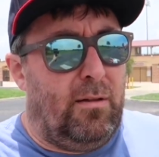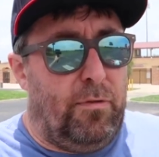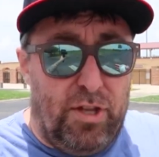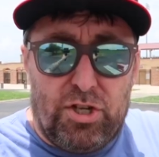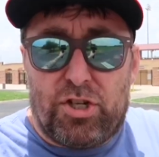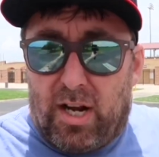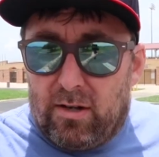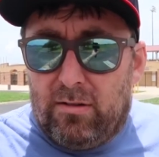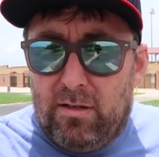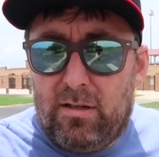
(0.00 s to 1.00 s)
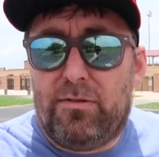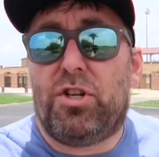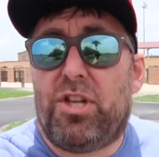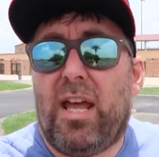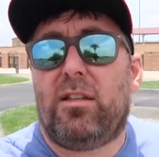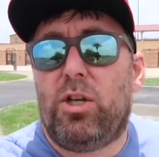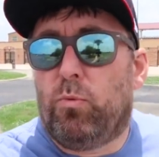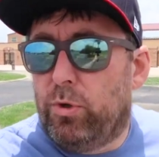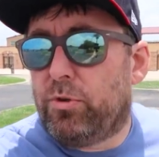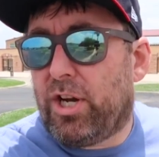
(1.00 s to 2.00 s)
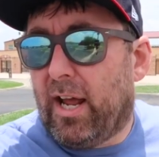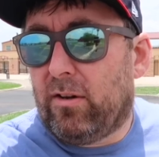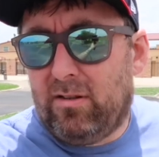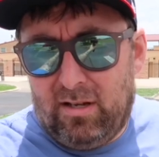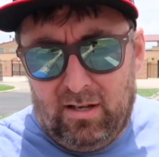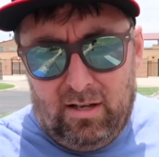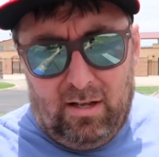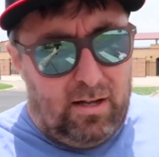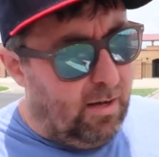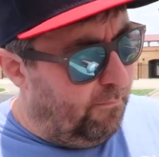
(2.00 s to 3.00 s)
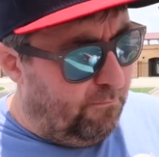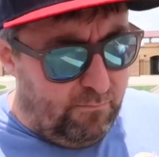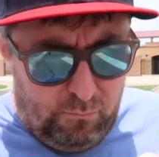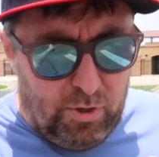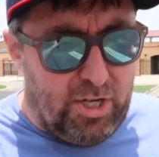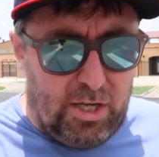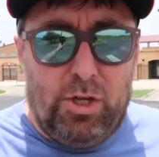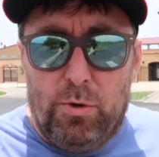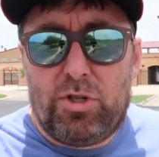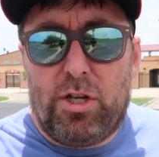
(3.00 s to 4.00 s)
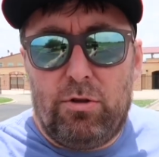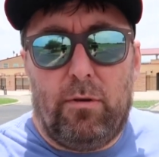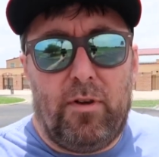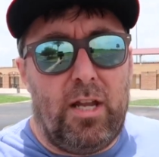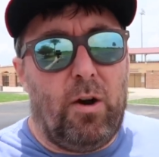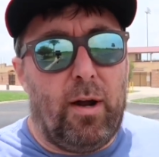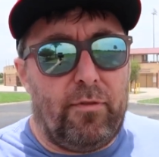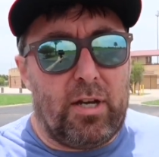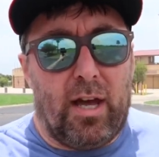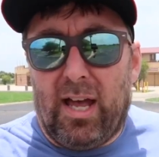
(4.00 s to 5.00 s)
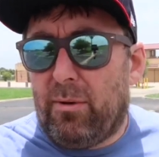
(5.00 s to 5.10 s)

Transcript: this channel, the Daily Woo channel, uh, which I usually do a video every day.